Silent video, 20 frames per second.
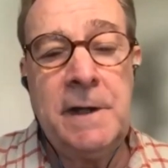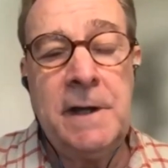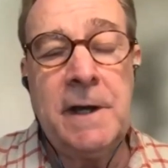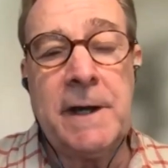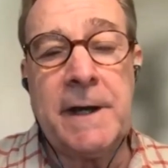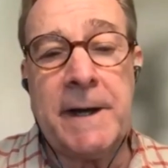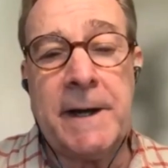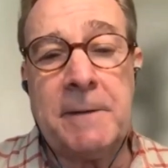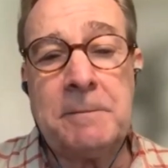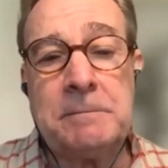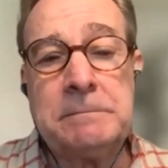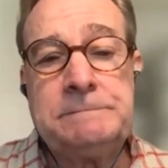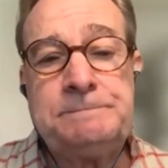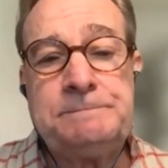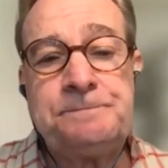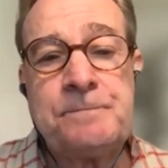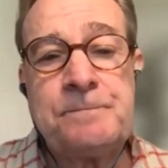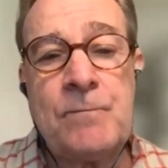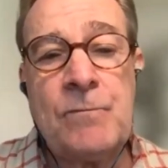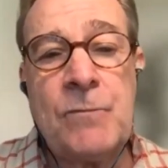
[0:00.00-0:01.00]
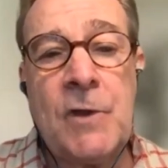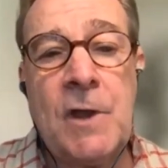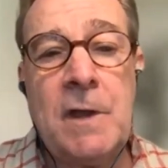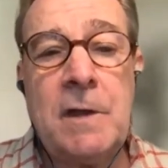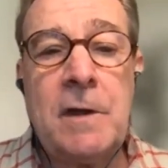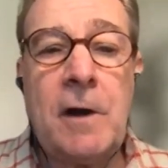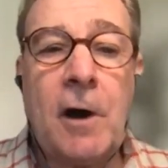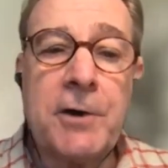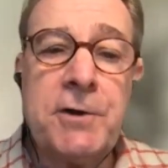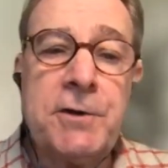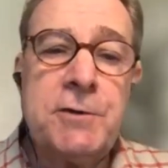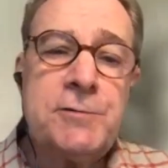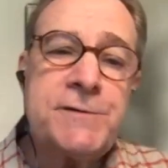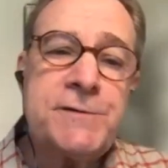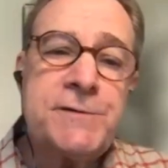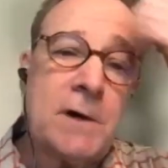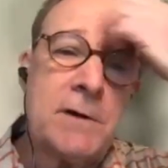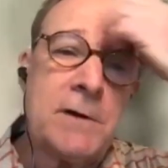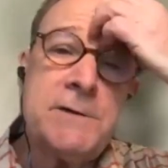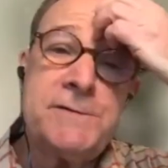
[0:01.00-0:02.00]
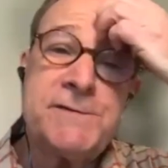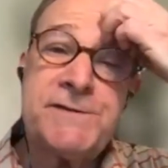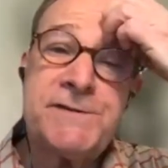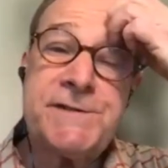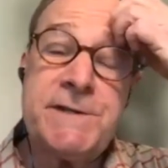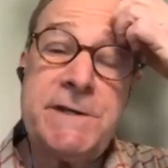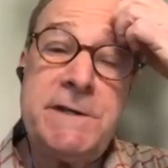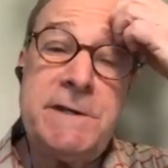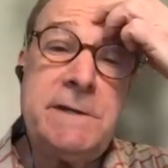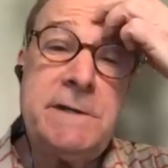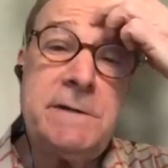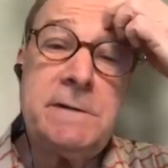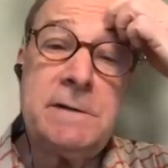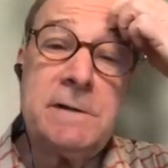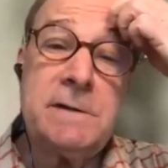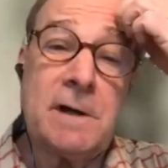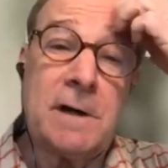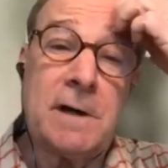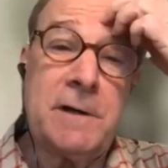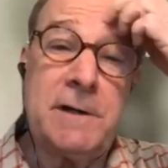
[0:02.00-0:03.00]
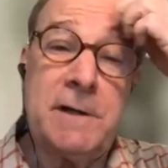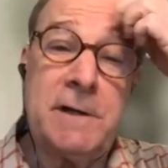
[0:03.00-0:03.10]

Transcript: Right. Um, are you are you seeing uh,